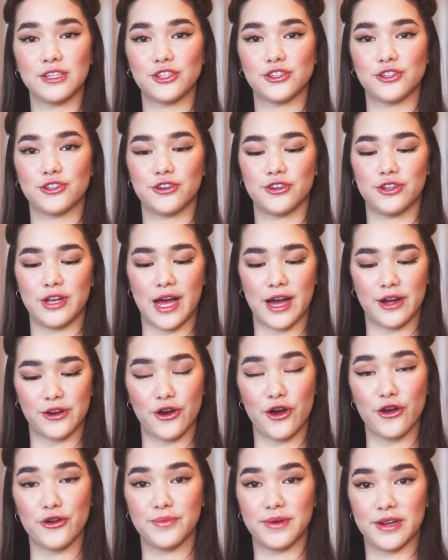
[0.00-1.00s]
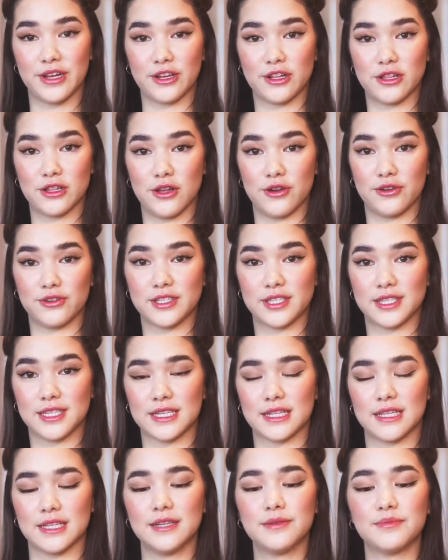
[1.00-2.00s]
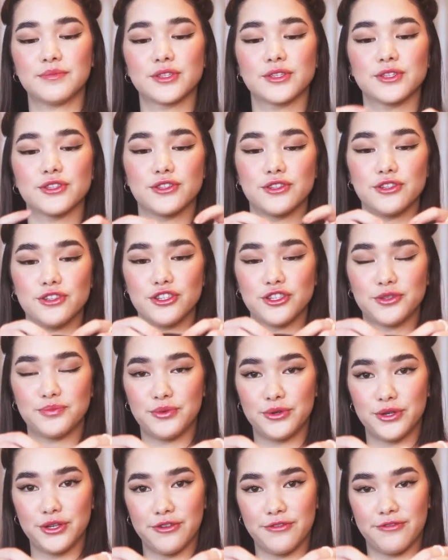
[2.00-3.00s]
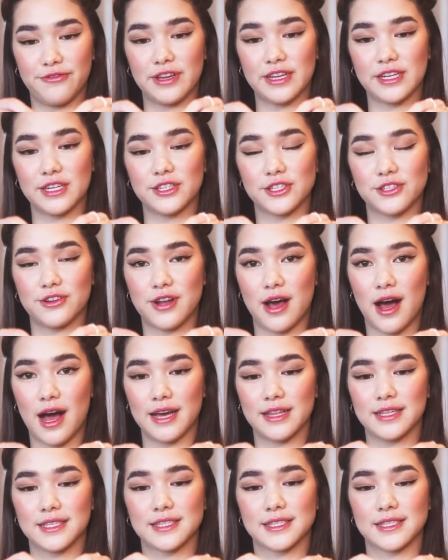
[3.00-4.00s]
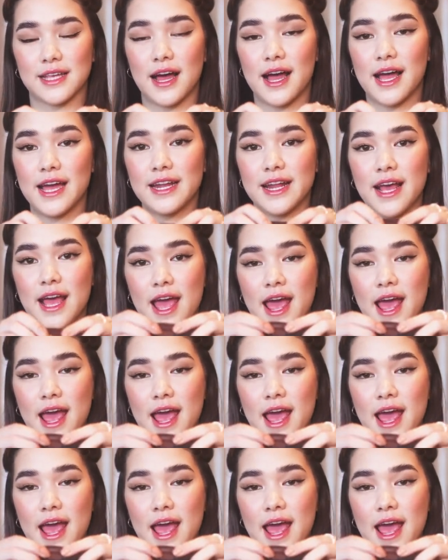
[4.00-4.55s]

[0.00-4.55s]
show you how to open and close the clips. So you just put your fingers on either side